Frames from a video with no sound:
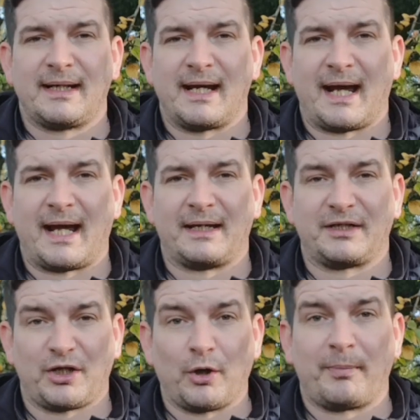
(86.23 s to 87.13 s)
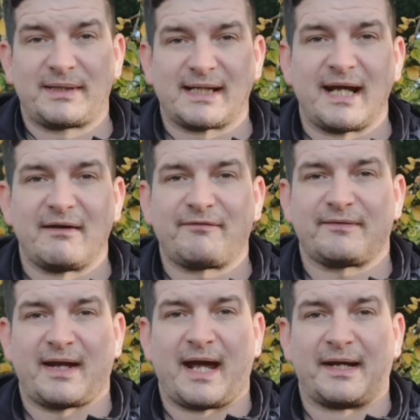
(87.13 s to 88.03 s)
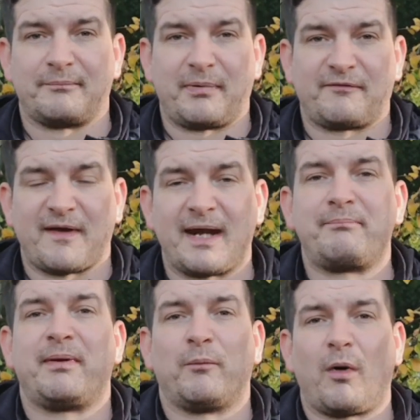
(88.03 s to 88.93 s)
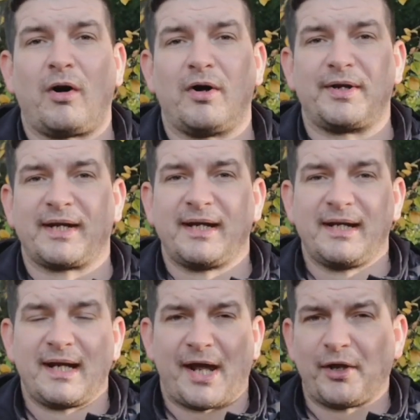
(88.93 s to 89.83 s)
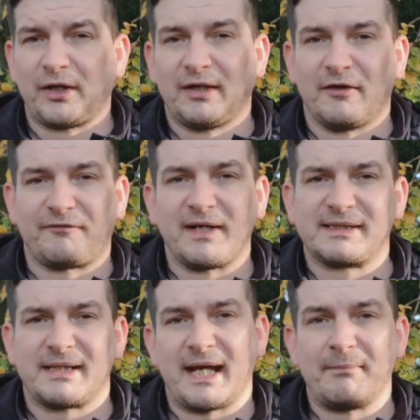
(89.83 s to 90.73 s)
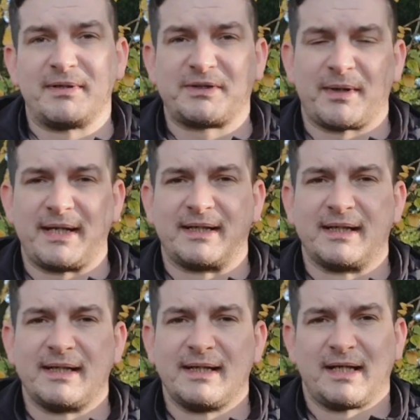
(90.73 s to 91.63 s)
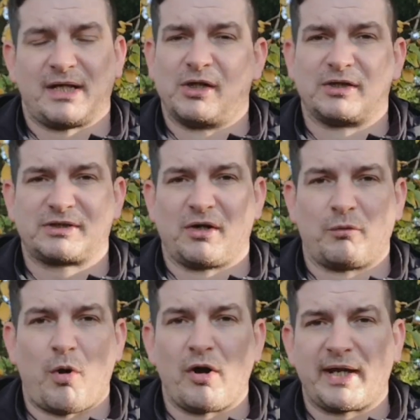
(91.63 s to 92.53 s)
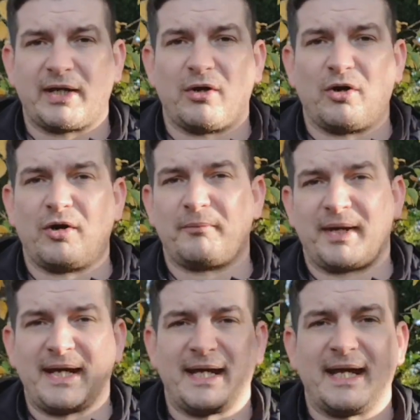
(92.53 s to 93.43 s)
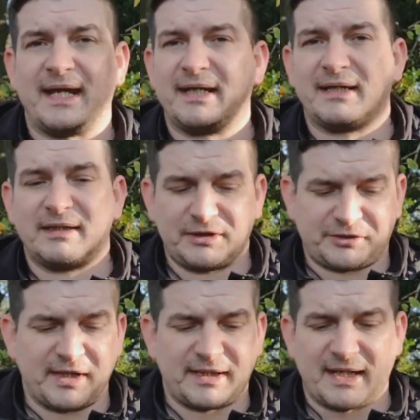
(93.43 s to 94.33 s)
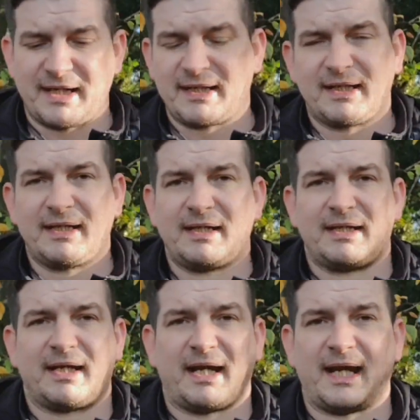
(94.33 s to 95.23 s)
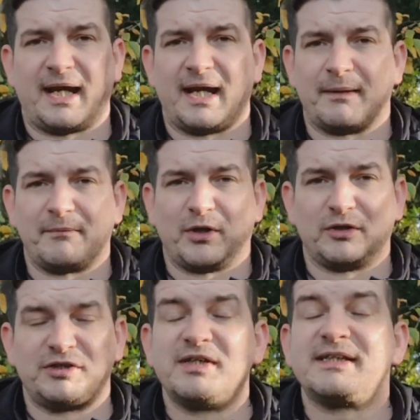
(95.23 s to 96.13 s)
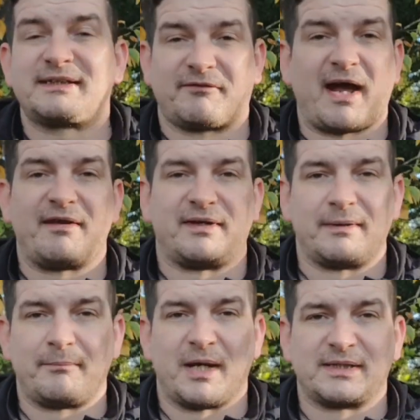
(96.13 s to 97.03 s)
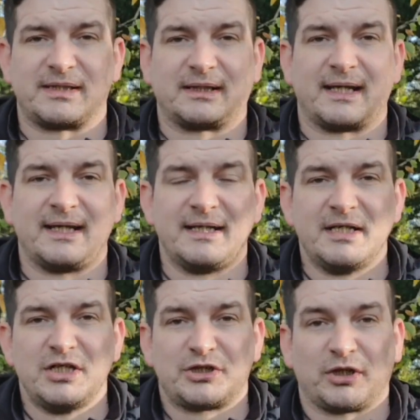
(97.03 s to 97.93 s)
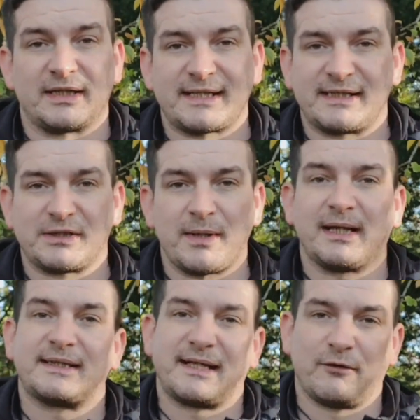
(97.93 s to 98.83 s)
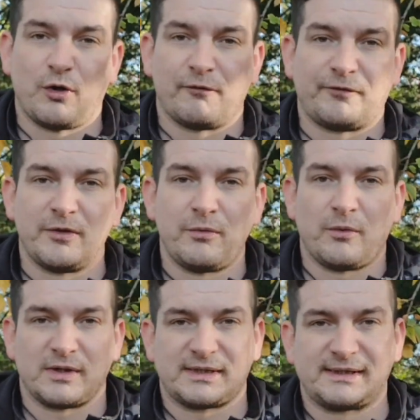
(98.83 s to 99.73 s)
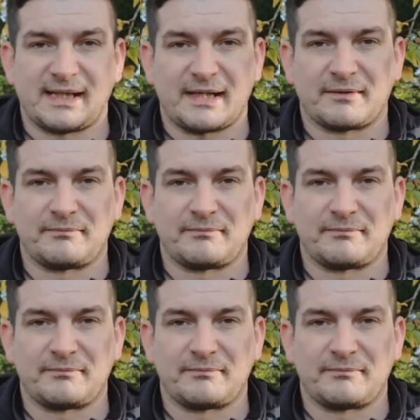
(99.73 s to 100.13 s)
and, you know, be safe and be fed, be watered, and all the little things in between. You know, so walking home, eating, drinking, you know, surviving basically. So let's get to it, let's go through what's inside.